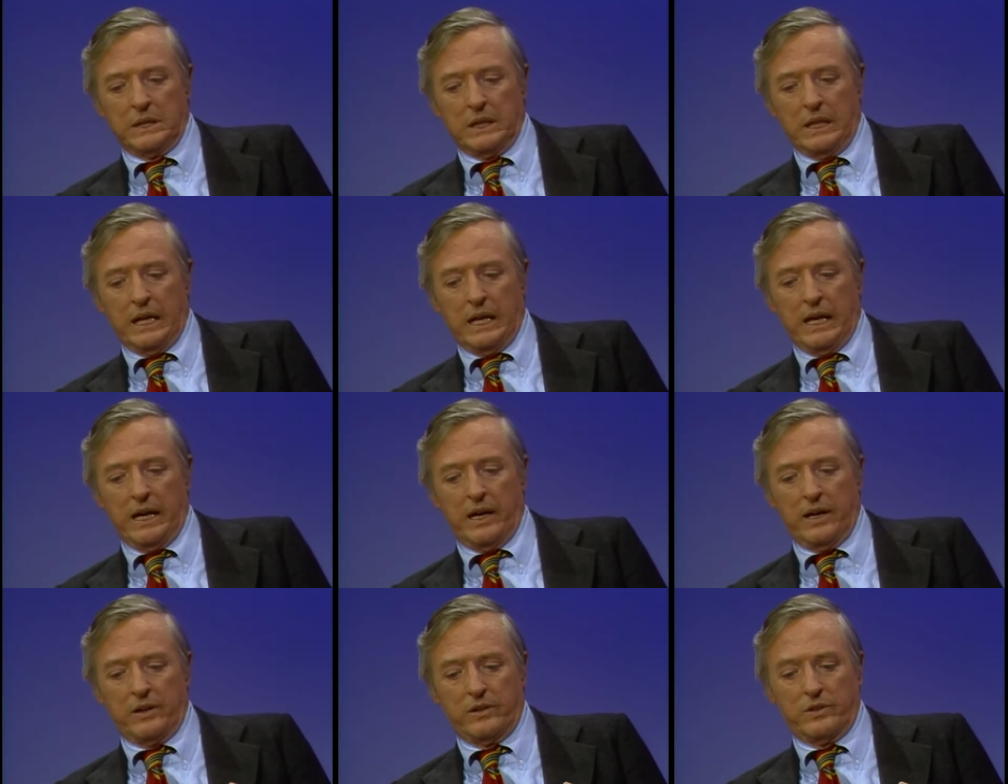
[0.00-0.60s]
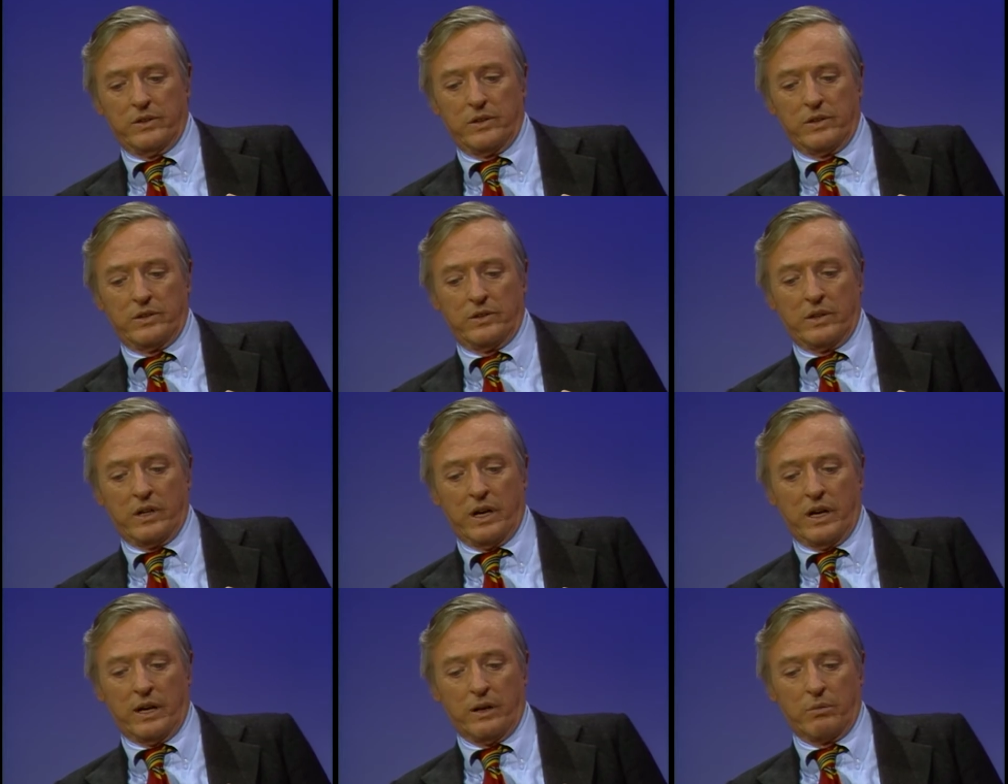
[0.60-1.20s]
has to
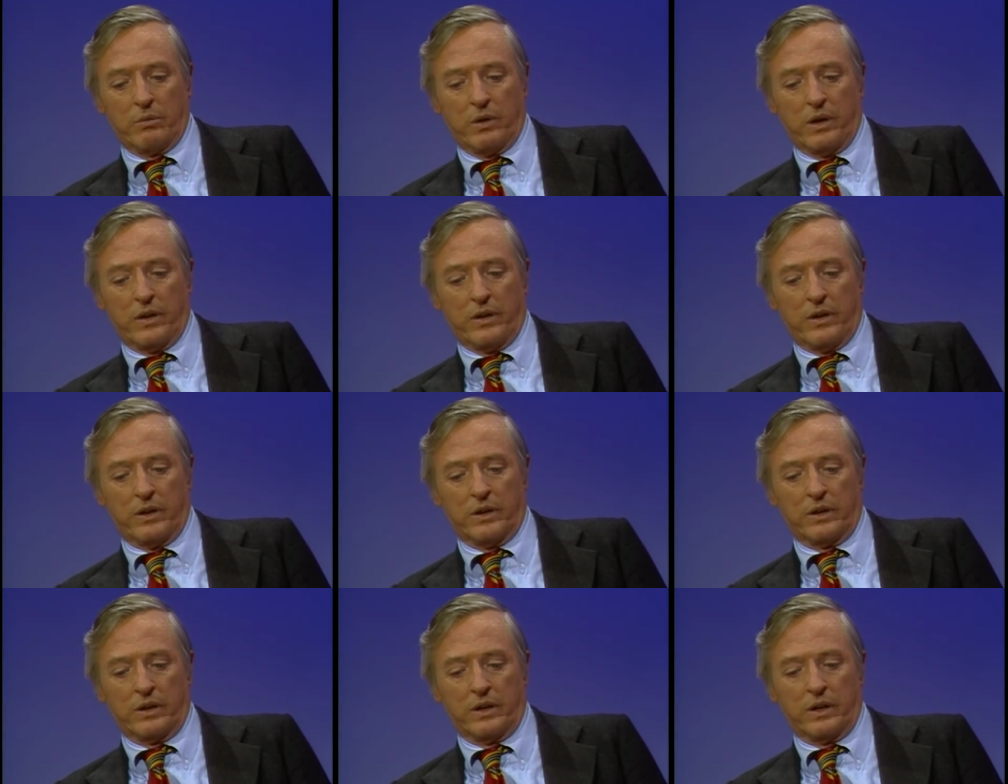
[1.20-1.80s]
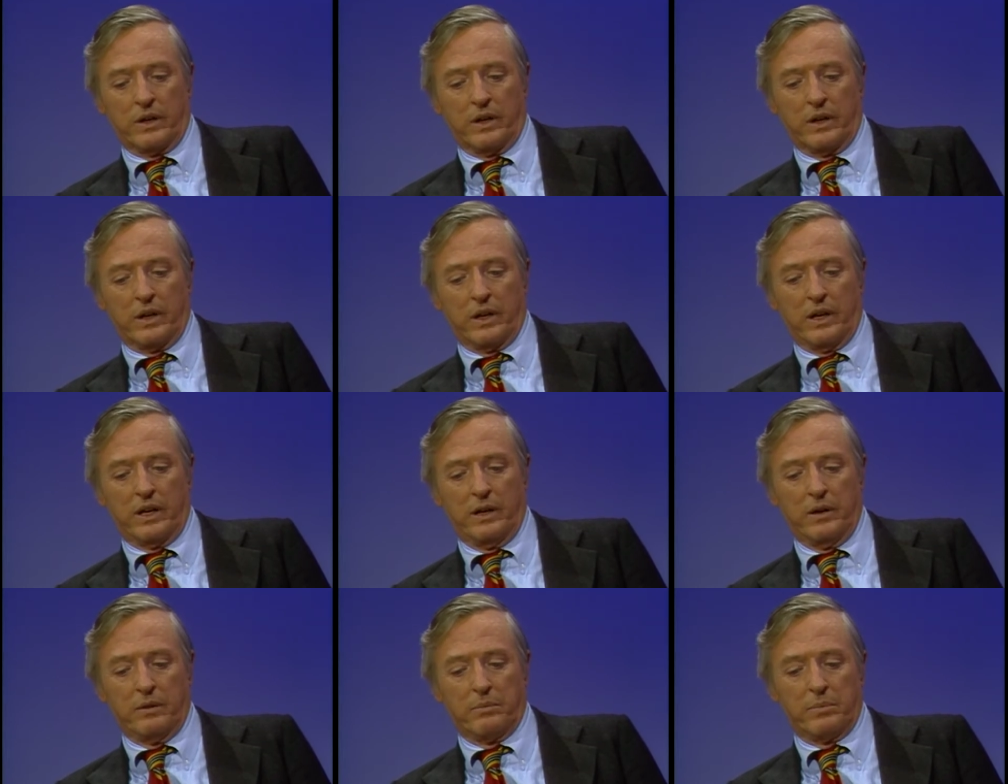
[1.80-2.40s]
decide whether
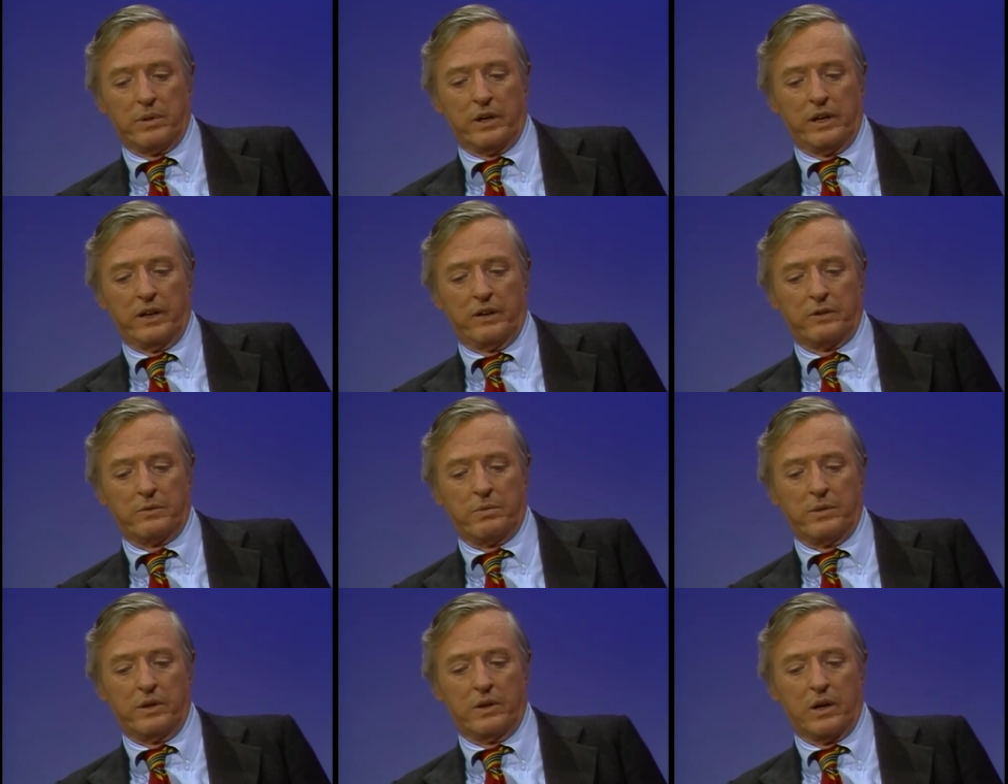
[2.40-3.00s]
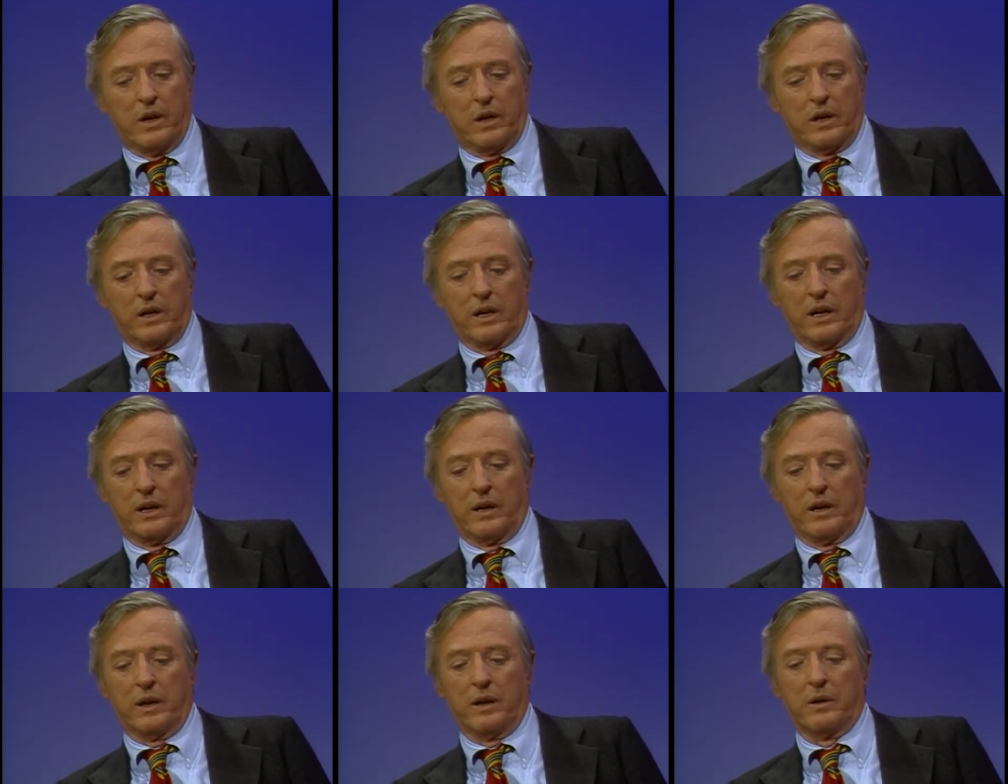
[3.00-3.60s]
he believes beyond
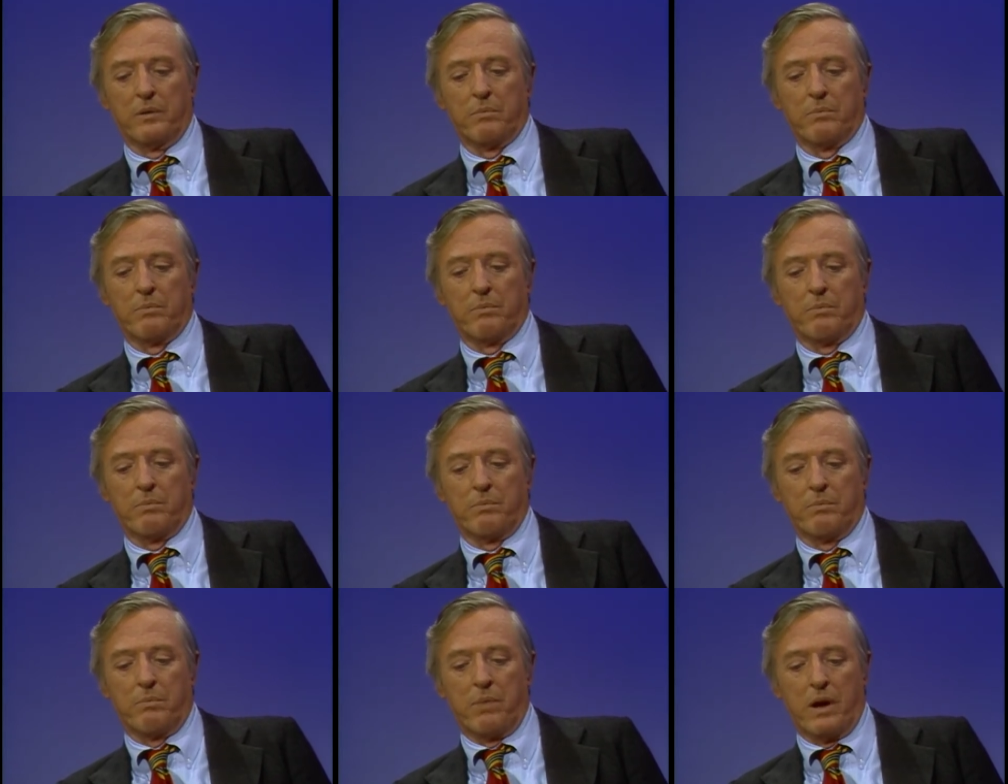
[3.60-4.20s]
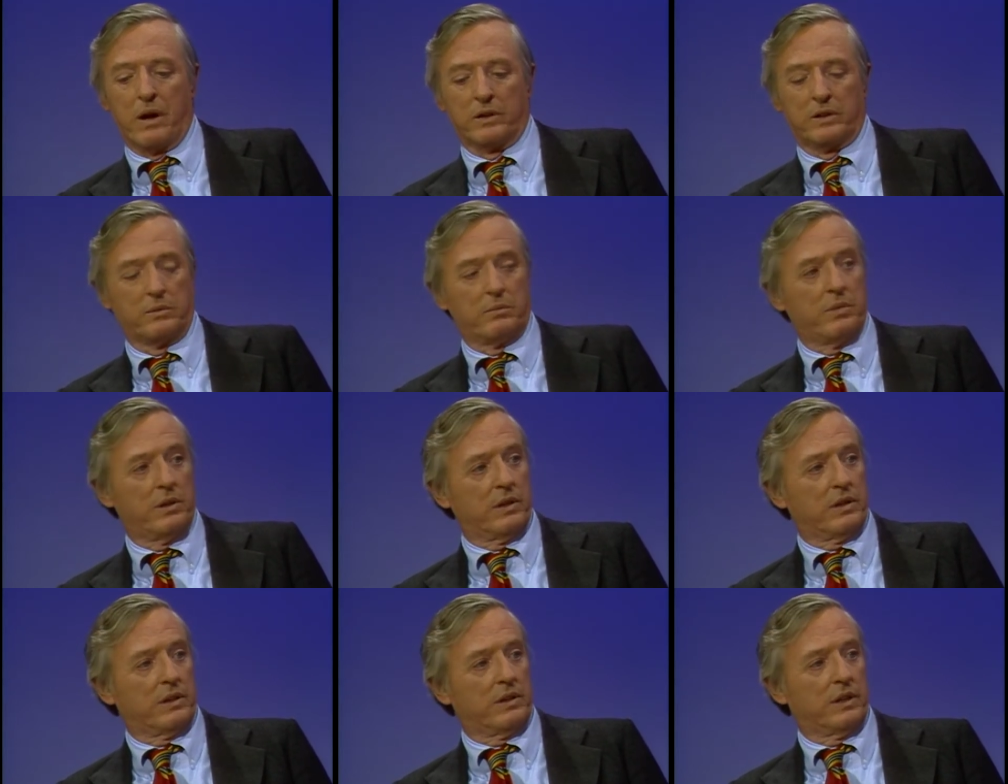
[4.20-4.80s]
a
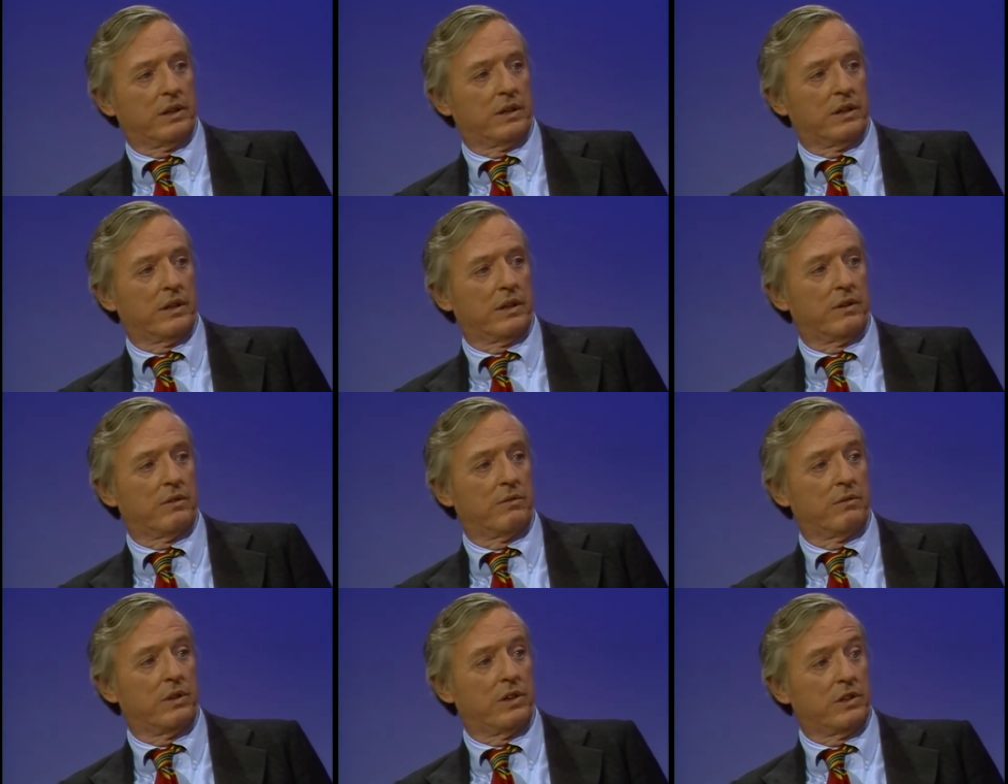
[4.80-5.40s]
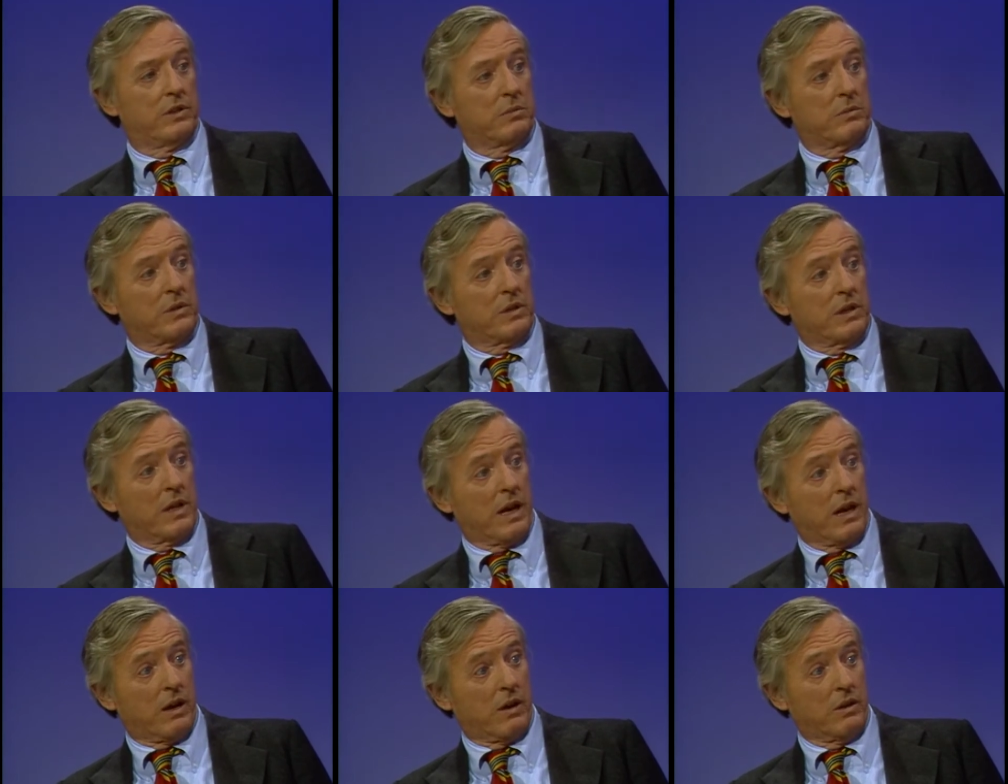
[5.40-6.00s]
possibility of reasonable
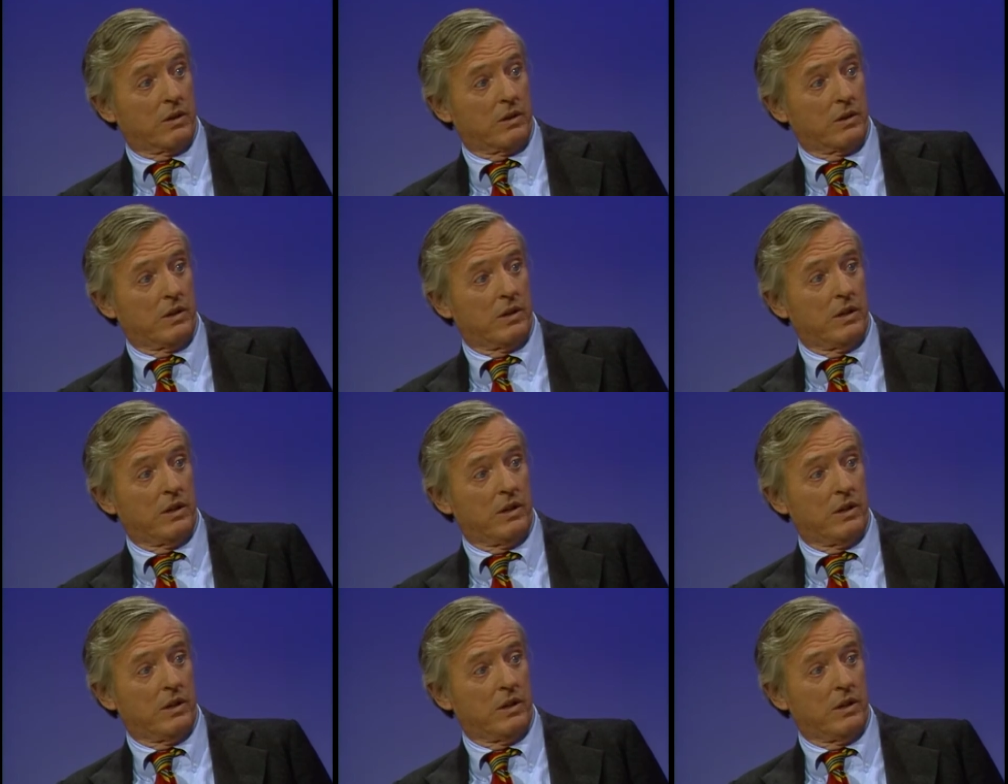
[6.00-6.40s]
doubt